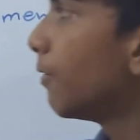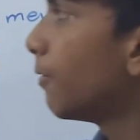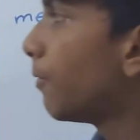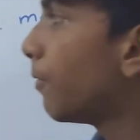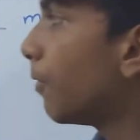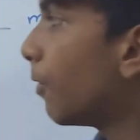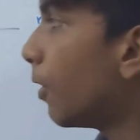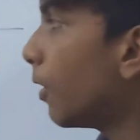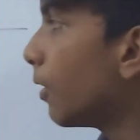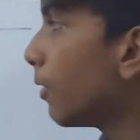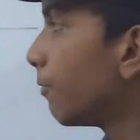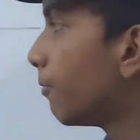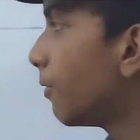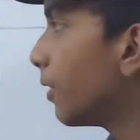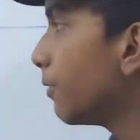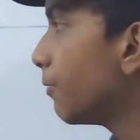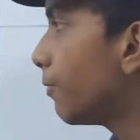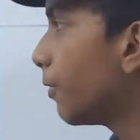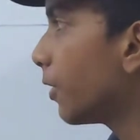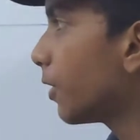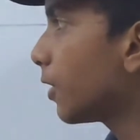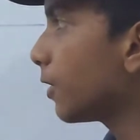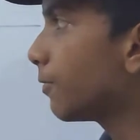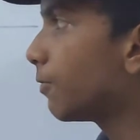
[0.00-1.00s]
for
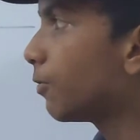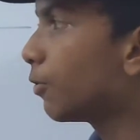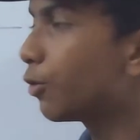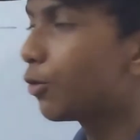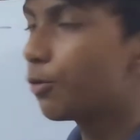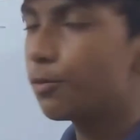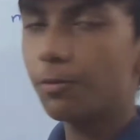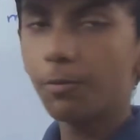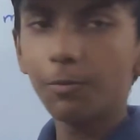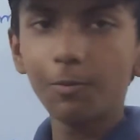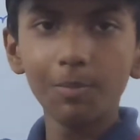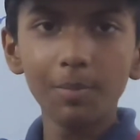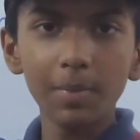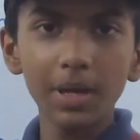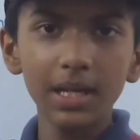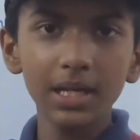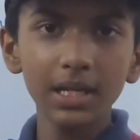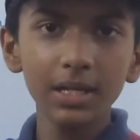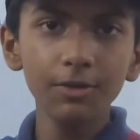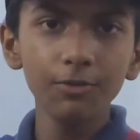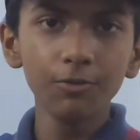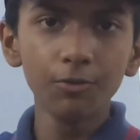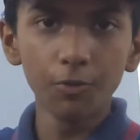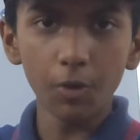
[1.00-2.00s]
144 men
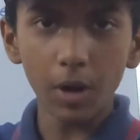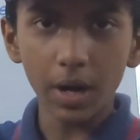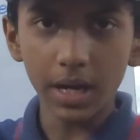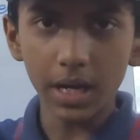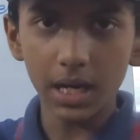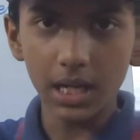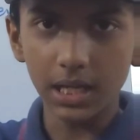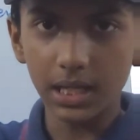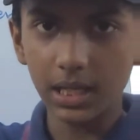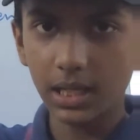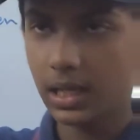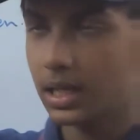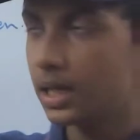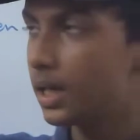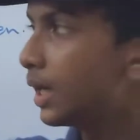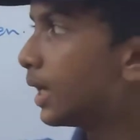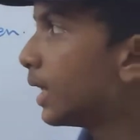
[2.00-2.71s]
in 1 day.